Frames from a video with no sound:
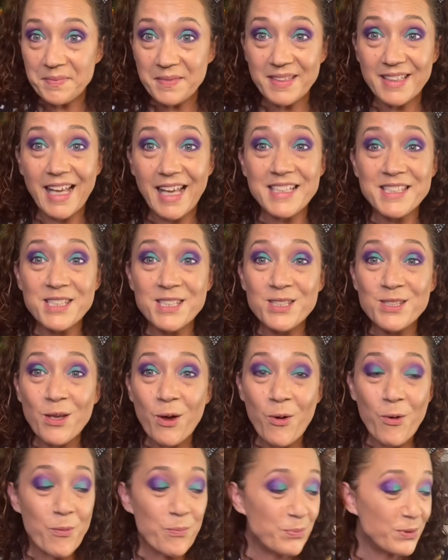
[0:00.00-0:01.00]
That's
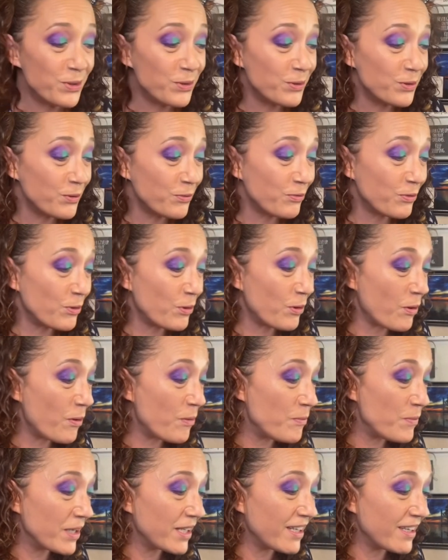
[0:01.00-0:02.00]
so beautiful. Oh
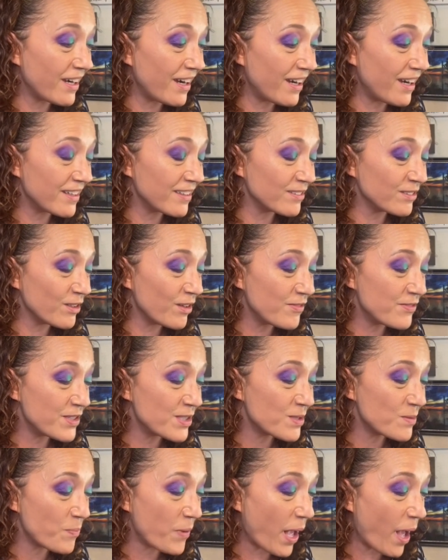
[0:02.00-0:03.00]
my God, I love this
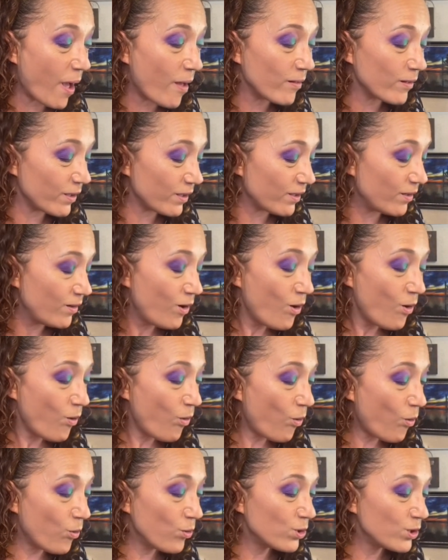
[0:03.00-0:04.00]
palette.
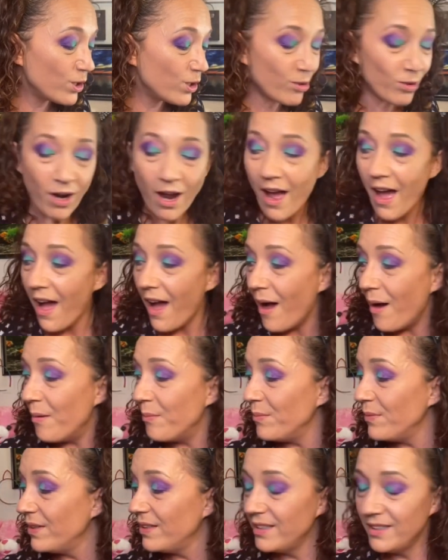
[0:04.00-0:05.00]
Holy crap.
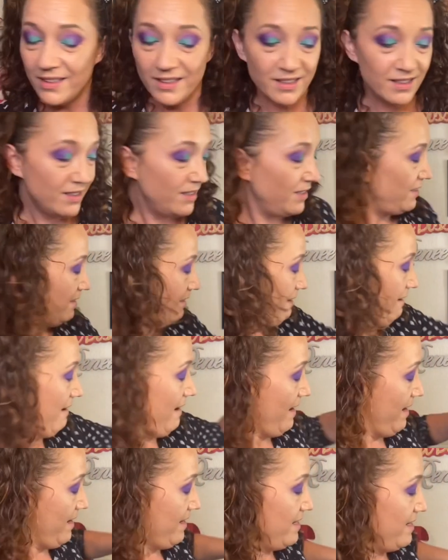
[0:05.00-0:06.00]

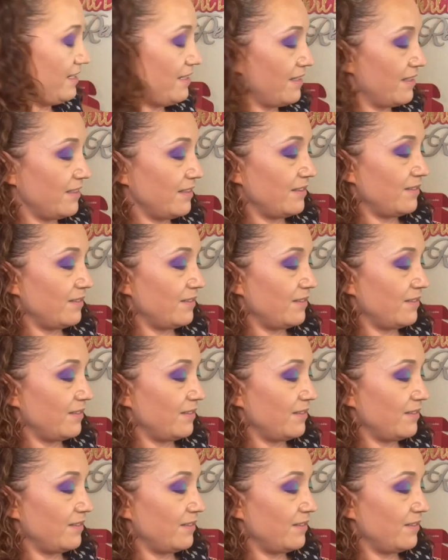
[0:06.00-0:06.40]
I need a